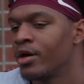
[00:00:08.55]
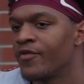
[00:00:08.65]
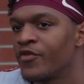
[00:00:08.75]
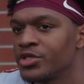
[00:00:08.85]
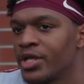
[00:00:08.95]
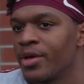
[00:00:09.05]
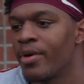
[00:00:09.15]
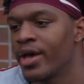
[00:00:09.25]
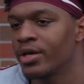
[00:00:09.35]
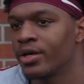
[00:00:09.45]
Uh, first day
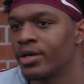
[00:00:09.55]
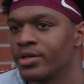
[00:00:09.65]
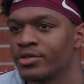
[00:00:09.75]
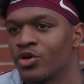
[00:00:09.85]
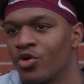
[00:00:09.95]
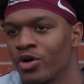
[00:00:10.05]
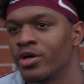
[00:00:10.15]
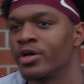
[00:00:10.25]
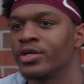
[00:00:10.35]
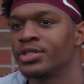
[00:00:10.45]
back, uh, going
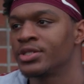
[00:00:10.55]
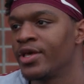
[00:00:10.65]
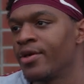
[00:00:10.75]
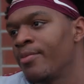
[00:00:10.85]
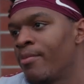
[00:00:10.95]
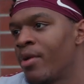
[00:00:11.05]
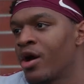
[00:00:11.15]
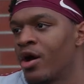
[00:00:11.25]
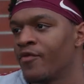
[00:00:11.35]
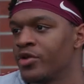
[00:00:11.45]
good. Just getting my
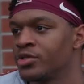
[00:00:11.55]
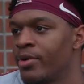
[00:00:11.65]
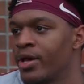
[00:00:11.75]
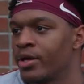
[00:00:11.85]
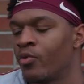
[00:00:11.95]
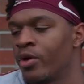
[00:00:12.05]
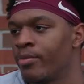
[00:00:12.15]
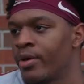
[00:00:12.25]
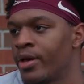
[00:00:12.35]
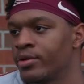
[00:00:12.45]
confidence back,
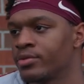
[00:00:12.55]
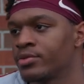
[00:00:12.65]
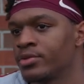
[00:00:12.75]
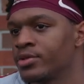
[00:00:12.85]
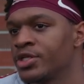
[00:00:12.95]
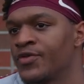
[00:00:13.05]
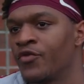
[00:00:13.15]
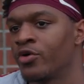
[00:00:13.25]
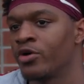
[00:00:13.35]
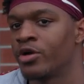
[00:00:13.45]
win back. Just
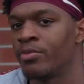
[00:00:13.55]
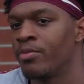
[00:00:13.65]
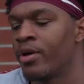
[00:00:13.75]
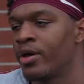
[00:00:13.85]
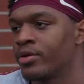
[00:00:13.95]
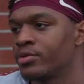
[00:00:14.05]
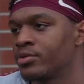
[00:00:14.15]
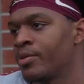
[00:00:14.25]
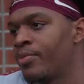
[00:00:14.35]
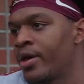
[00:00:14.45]
feel good to be back
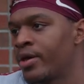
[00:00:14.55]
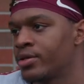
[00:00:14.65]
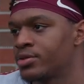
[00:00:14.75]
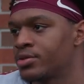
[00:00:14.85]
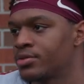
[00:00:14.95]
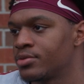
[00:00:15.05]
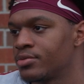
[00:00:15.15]
in pads.